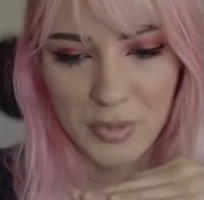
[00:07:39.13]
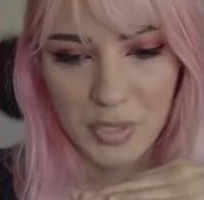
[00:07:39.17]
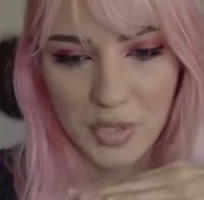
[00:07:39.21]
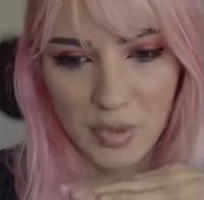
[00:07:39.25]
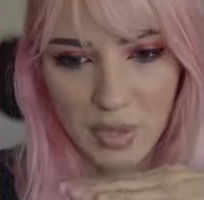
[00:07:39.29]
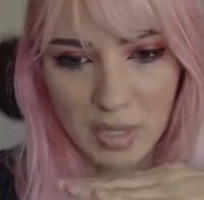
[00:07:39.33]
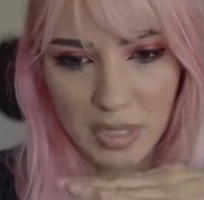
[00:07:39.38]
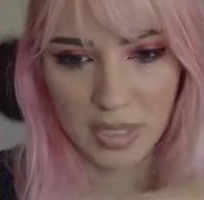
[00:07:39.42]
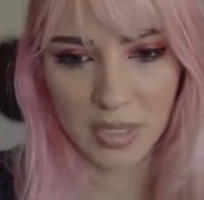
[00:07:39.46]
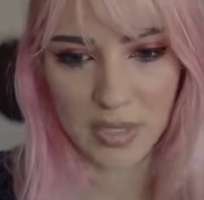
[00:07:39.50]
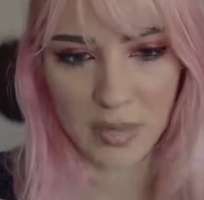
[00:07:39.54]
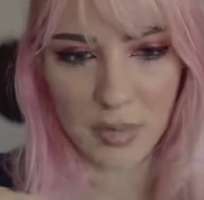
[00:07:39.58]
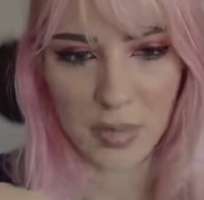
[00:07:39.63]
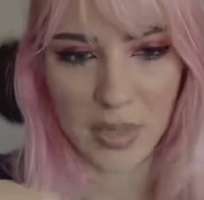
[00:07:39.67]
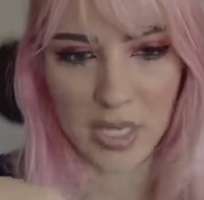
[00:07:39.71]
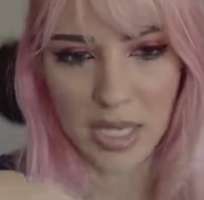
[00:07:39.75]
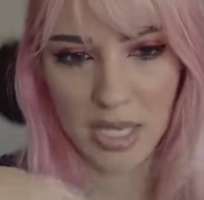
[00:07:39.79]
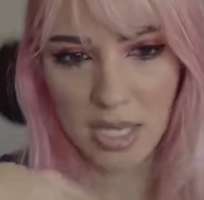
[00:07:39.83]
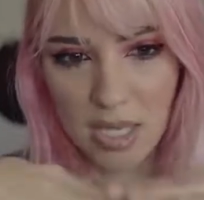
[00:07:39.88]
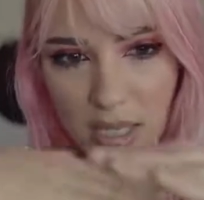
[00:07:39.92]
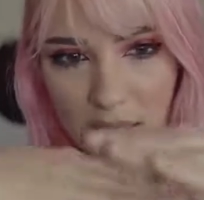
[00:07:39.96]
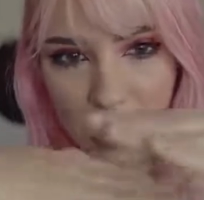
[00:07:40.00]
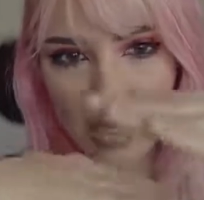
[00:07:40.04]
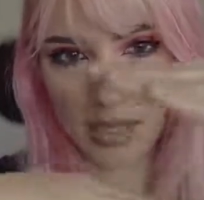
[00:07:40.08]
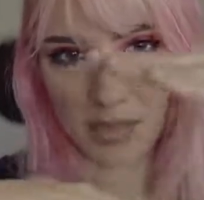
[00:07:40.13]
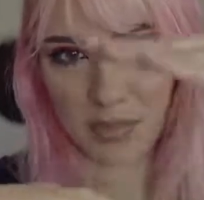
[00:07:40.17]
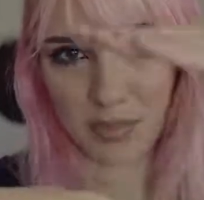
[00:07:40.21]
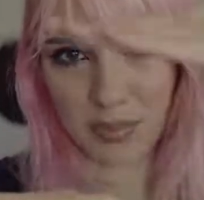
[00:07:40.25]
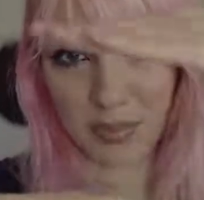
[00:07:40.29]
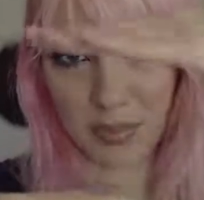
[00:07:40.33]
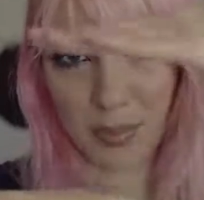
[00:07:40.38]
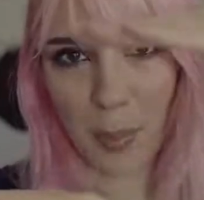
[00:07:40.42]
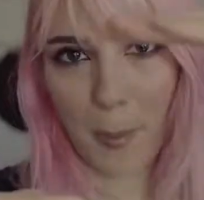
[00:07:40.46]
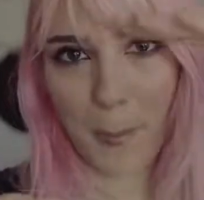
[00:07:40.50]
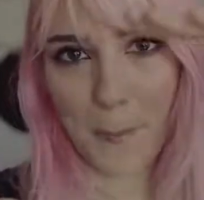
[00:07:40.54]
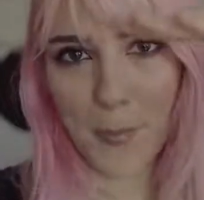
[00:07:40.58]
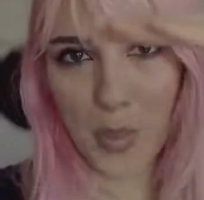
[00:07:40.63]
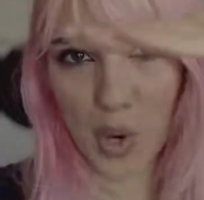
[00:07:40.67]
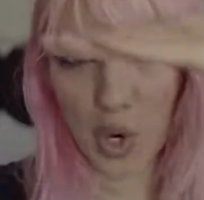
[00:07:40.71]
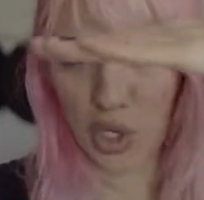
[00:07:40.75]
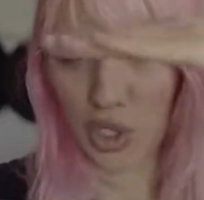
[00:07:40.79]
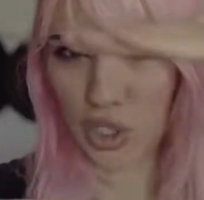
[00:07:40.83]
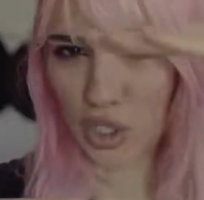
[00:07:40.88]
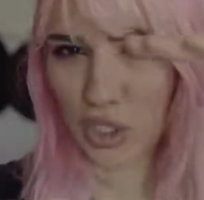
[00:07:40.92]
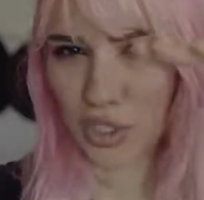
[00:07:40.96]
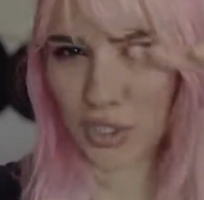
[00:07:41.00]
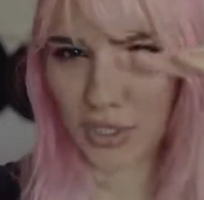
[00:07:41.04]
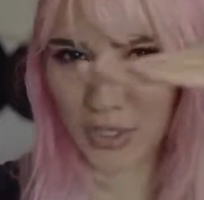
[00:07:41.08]
trying to be as
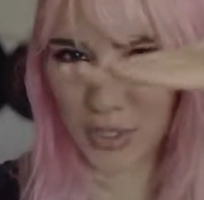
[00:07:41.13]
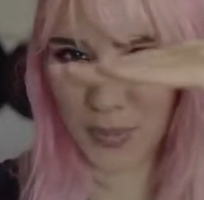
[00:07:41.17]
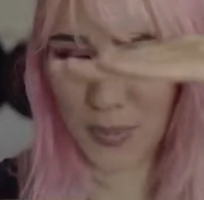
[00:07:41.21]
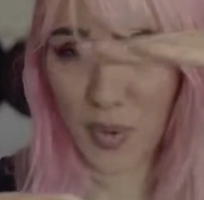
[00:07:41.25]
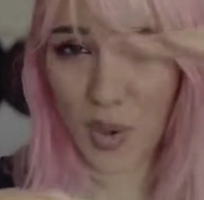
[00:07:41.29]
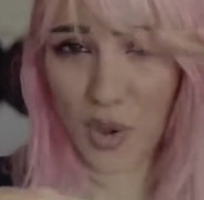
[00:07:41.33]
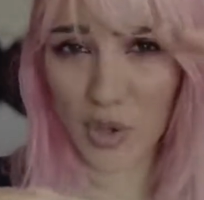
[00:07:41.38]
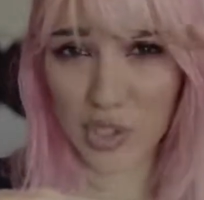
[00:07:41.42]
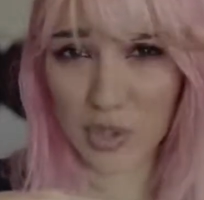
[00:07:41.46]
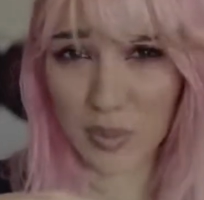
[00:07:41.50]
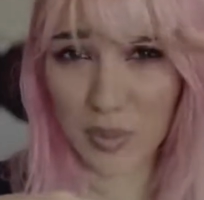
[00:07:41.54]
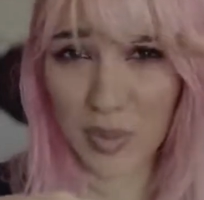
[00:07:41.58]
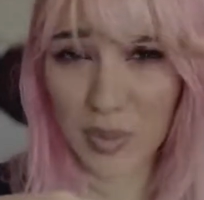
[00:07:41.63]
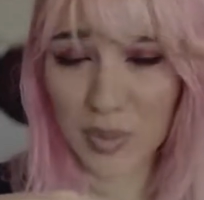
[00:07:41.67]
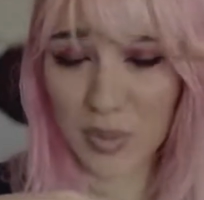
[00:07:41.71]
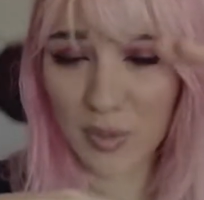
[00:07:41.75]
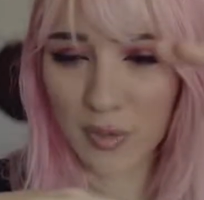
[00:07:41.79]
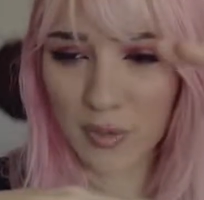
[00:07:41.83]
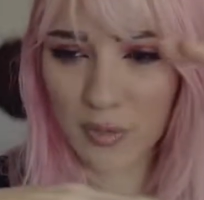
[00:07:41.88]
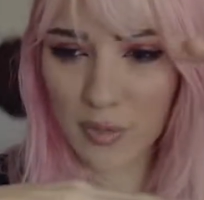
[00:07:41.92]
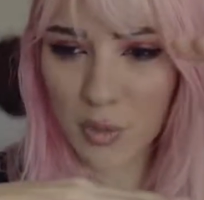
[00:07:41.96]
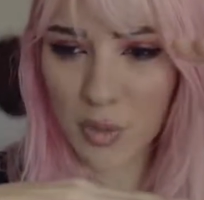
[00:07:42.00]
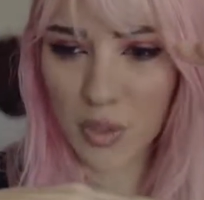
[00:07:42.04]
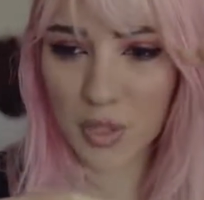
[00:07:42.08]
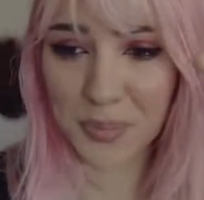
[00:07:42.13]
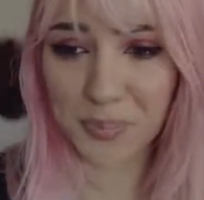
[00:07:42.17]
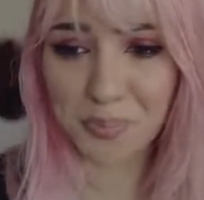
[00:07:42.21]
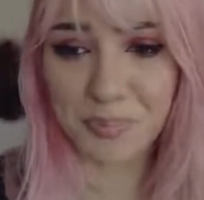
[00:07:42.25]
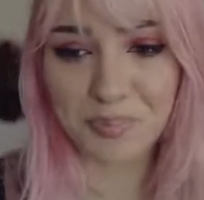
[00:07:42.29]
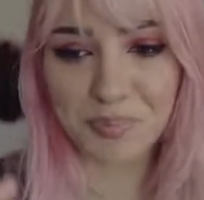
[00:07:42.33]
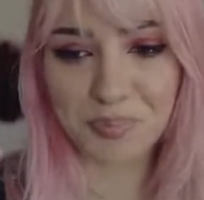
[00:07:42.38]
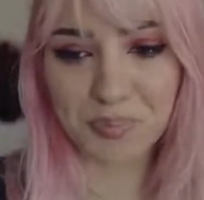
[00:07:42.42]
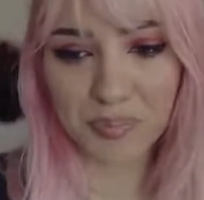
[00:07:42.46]
parallel as possible to the floor.